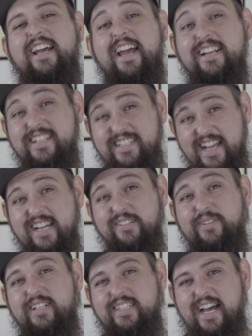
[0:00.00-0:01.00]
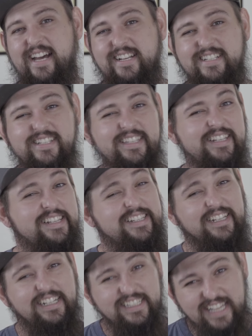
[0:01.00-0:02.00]
And as Seinfeld taught us, this is
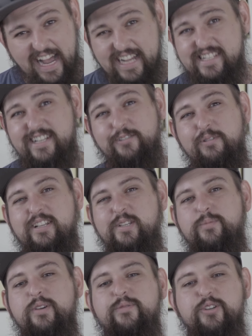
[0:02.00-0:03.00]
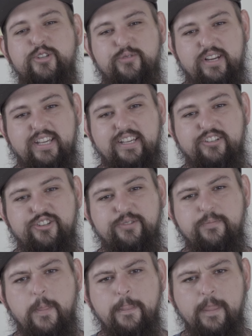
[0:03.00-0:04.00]
a classic recipe for
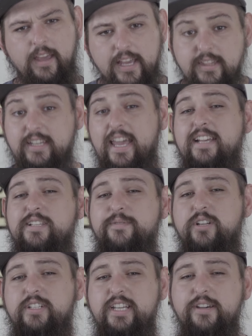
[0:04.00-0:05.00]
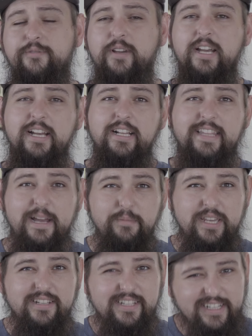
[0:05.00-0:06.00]
shrinkage. In the case of your diff, that
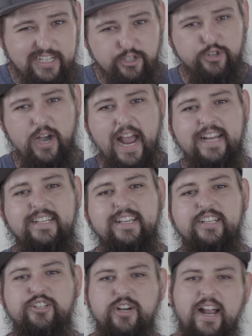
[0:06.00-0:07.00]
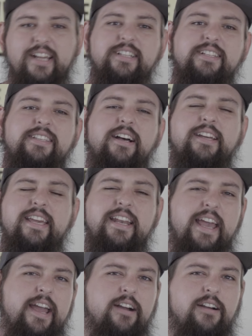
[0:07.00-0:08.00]
means contracting and trying to suck in
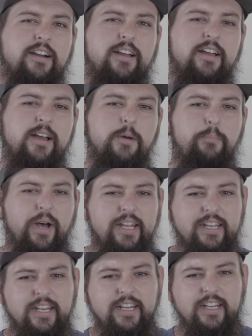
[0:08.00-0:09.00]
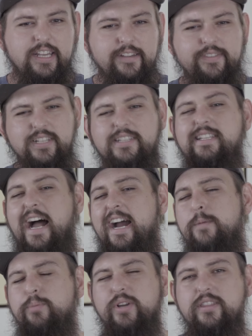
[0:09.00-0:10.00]
air. But if the
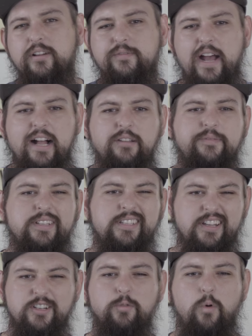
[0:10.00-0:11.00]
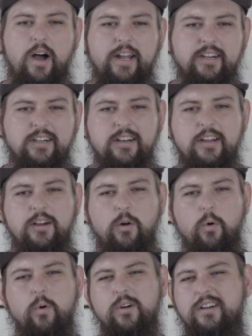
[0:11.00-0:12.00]
stock breather valve is underwater,
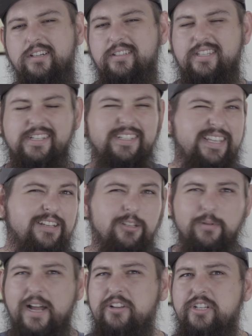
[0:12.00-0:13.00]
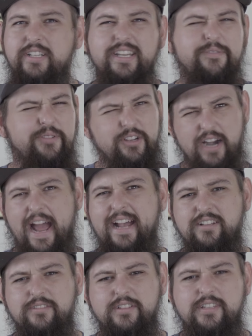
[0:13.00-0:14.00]
or the seal around your diff or your
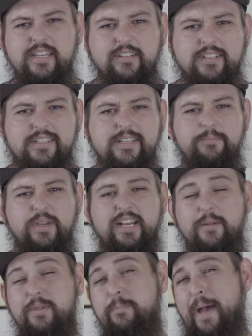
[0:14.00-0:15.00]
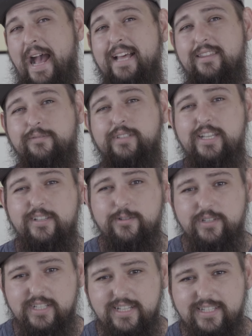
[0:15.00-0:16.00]
axle seals become the path of least
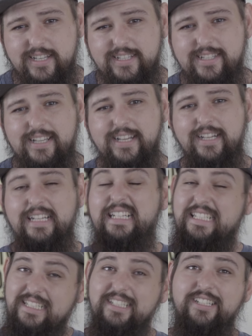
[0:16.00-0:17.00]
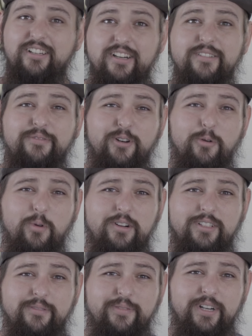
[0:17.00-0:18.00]
resistance, you're in for a
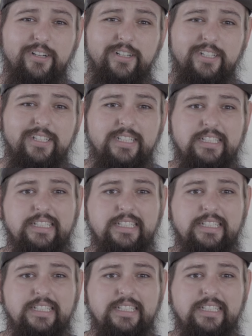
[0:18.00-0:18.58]
world of hurt.